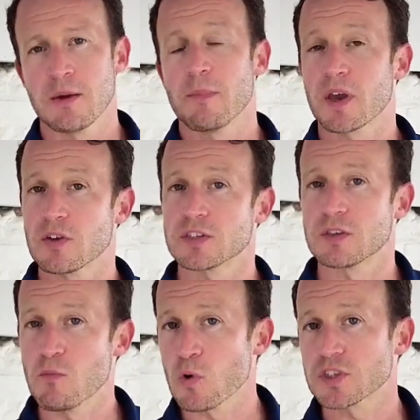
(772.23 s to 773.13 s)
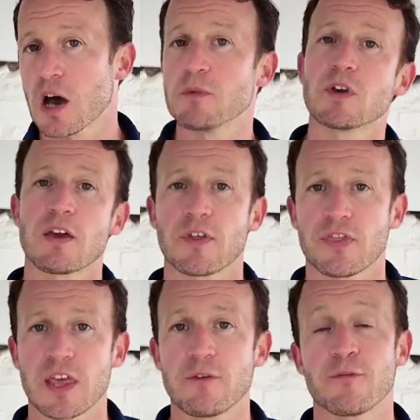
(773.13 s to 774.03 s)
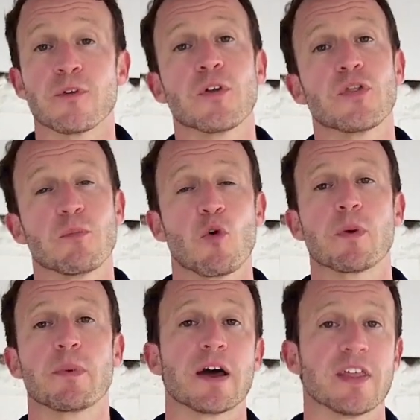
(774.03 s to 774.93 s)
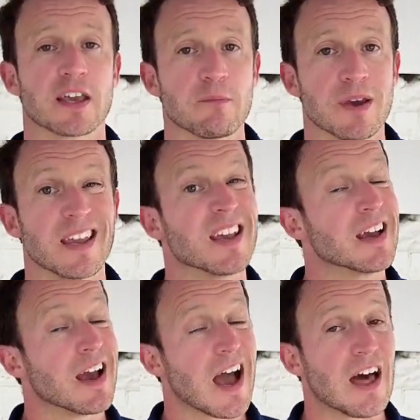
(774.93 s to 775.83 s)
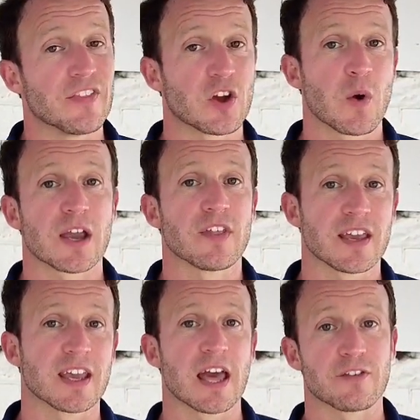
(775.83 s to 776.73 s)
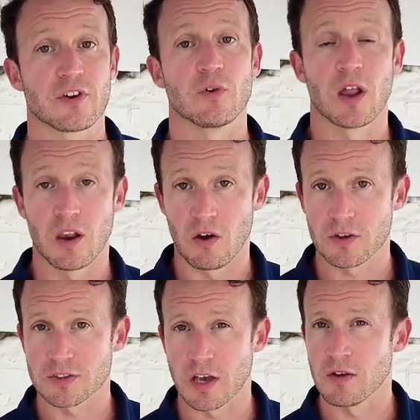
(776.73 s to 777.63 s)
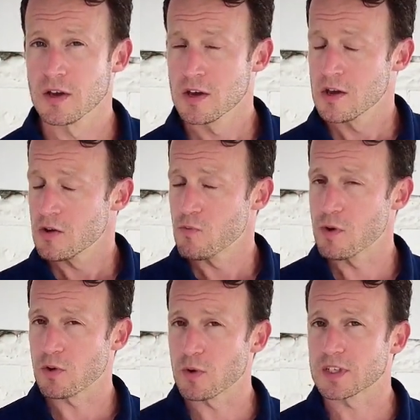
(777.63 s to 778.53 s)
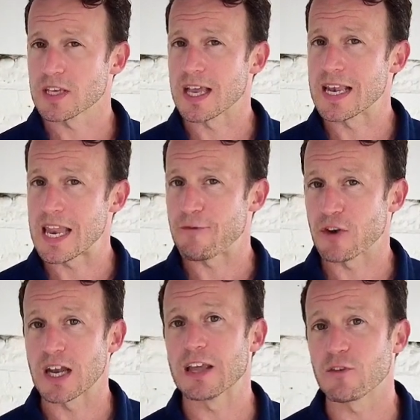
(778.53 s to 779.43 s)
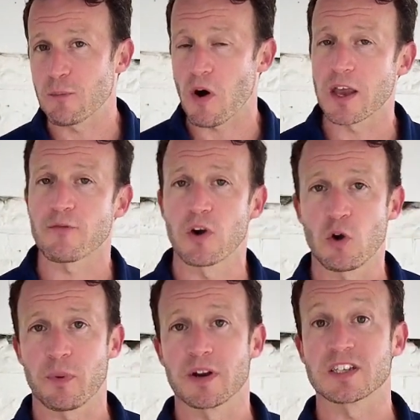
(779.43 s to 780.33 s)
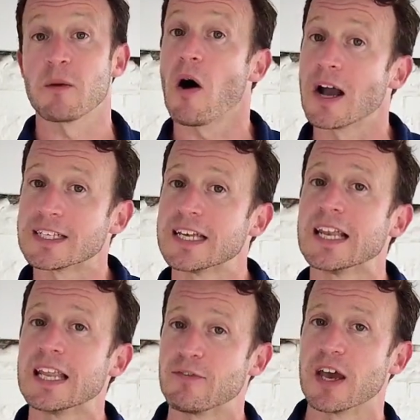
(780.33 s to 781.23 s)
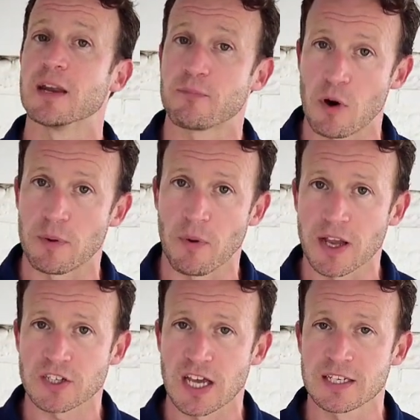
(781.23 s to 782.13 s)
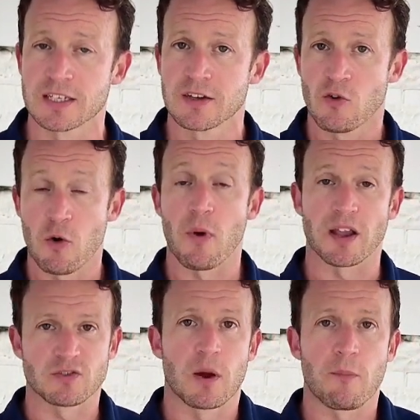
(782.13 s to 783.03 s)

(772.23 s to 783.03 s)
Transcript: because the more time you give a thief, the more prepared they can be and the quicker they can get through a lock. So we would always say, if you're going to leave your bike for a long period of time, ideally leave it in a proper bike shed or bike